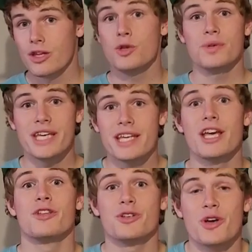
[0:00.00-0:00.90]
you
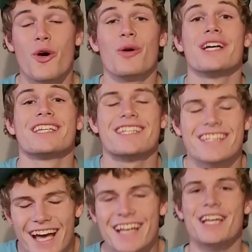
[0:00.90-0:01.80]
need to go
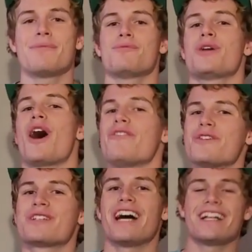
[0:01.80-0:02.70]
sign up. We
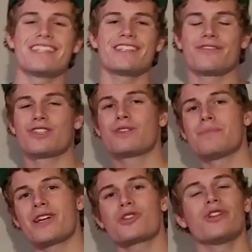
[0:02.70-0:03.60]
offer tons of
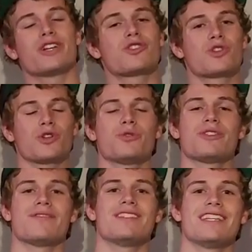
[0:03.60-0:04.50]
special
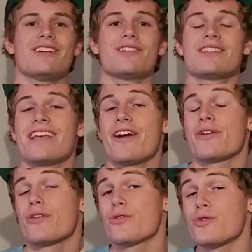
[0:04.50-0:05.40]
exclusive deals there
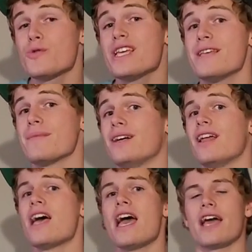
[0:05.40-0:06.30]
through
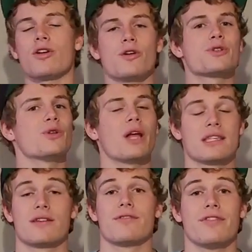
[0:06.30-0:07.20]
email and also
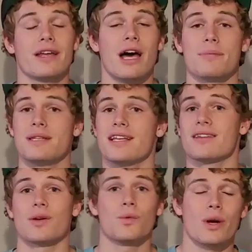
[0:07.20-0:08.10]
lots of fun updates
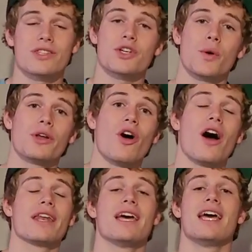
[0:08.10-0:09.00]
on what's going
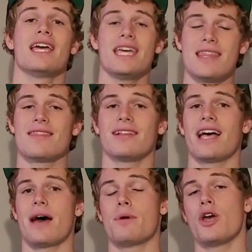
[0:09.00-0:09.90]
on in the
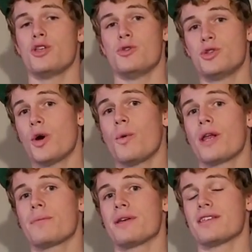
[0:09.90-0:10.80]
lab. You don't
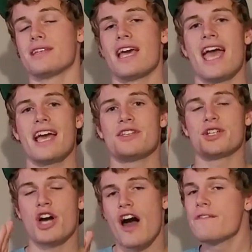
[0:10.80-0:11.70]
want to miss it. Head to
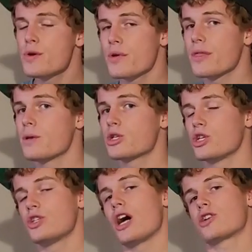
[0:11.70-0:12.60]

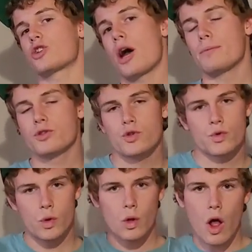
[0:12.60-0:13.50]
coffeewithamission.shop,
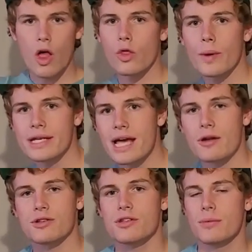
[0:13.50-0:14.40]
scroll all the way
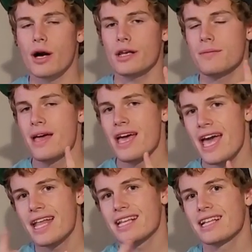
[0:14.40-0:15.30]
down to the bottom,
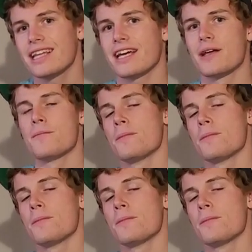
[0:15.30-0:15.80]
and click